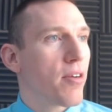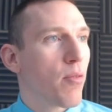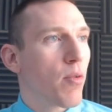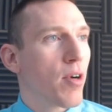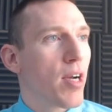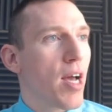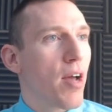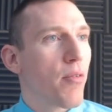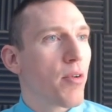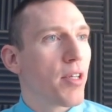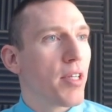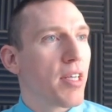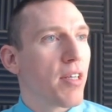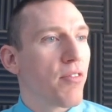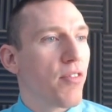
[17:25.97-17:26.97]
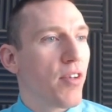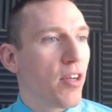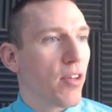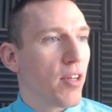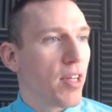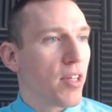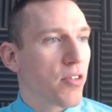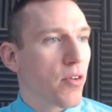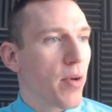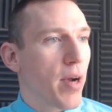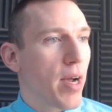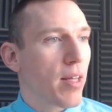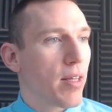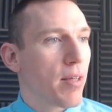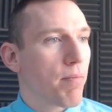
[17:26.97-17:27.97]
We're not really configuring this
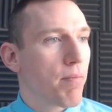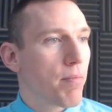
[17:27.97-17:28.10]
correctly.